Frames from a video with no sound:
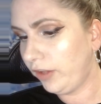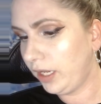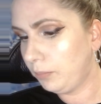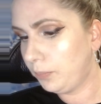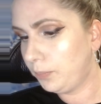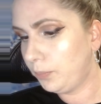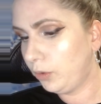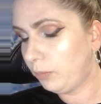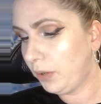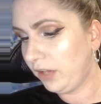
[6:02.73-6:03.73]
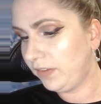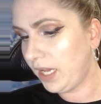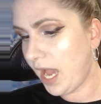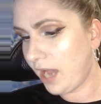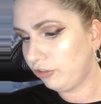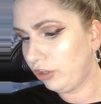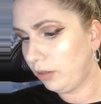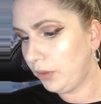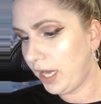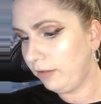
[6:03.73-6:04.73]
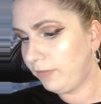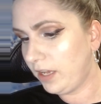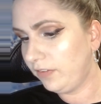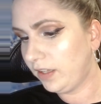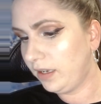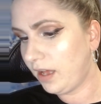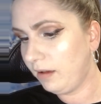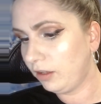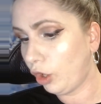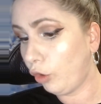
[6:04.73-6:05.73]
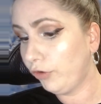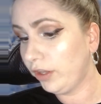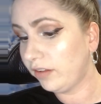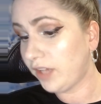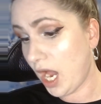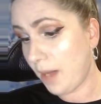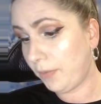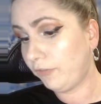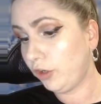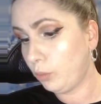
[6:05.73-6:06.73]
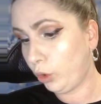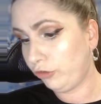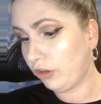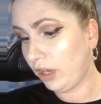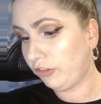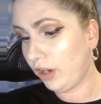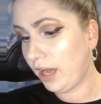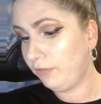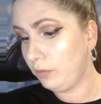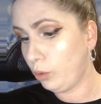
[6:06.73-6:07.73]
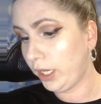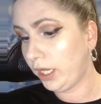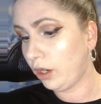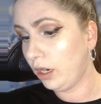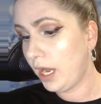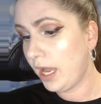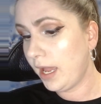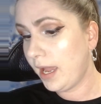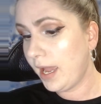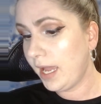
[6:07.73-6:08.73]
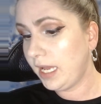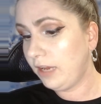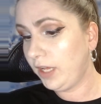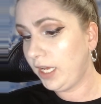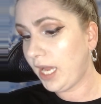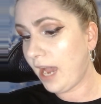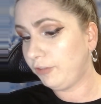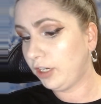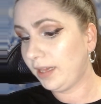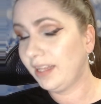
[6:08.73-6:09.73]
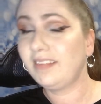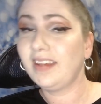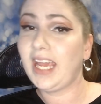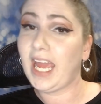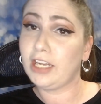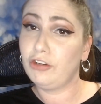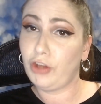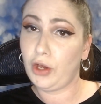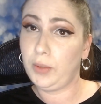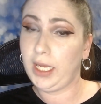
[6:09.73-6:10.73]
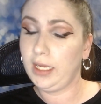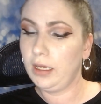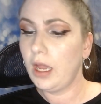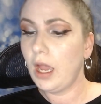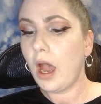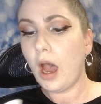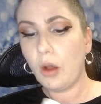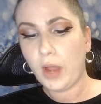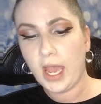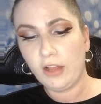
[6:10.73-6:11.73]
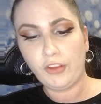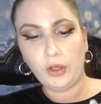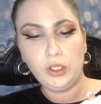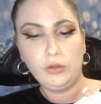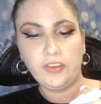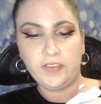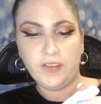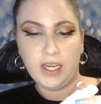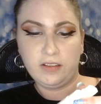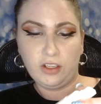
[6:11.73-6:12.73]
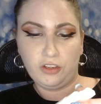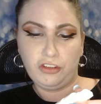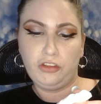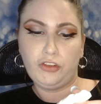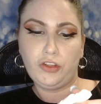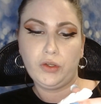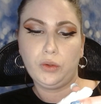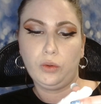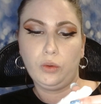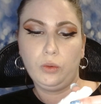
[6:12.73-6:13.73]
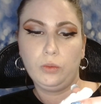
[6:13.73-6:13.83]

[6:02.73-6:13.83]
and with pressing action. Apply to face and neck over the top of your moisturizer every morning or evening after cleansing and toning. Okay, so use this in addition to